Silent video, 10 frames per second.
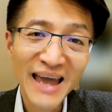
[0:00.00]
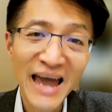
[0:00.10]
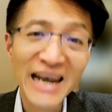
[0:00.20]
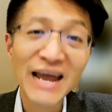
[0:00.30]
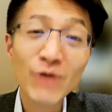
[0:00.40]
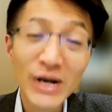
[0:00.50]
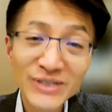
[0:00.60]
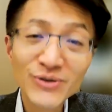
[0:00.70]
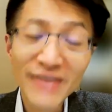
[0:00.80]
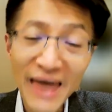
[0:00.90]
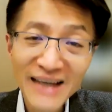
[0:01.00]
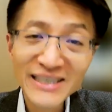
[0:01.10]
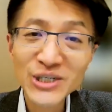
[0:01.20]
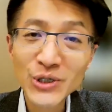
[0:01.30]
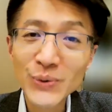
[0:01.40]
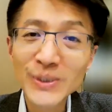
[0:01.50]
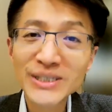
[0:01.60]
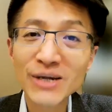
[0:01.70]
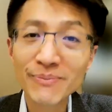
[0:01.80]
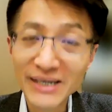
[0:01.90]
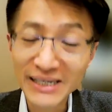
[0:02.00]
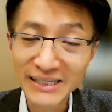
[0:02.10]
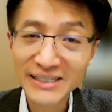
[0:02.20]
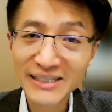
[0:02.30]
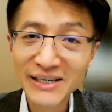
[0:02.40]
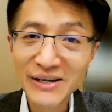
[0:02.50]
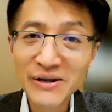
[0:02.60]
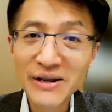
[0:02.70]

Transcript: and I would like to thank the University of Leeds